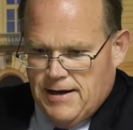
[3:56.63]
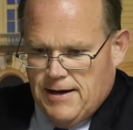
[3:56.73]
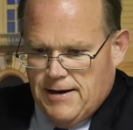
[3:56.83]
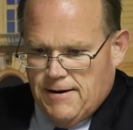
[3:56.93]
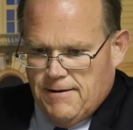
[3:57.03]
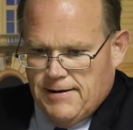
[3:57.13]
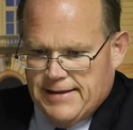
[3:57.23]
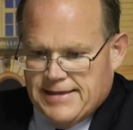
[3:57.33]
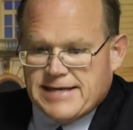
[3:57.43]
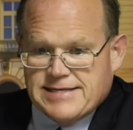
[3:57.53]

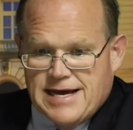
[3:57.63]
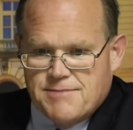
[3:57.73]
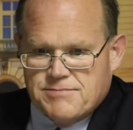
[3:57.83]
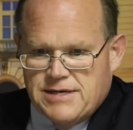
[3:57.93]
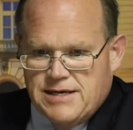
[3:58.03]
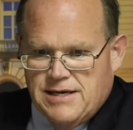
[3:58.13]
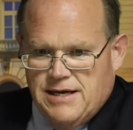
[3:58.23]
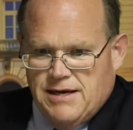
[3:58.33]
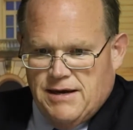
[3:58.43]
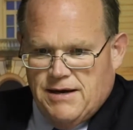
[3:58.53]
At that time,
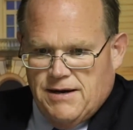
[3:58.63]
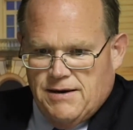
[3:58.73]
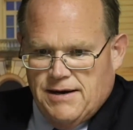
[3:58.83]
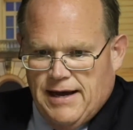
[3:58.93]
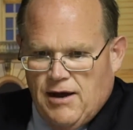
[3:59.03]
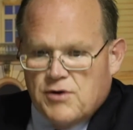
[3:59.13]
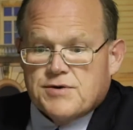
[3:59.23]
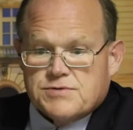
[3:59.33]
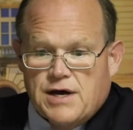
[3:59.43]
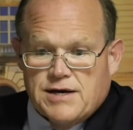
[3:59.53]
I
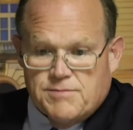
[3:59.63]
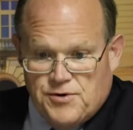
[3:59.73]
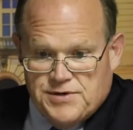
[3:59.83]
also taught at Murray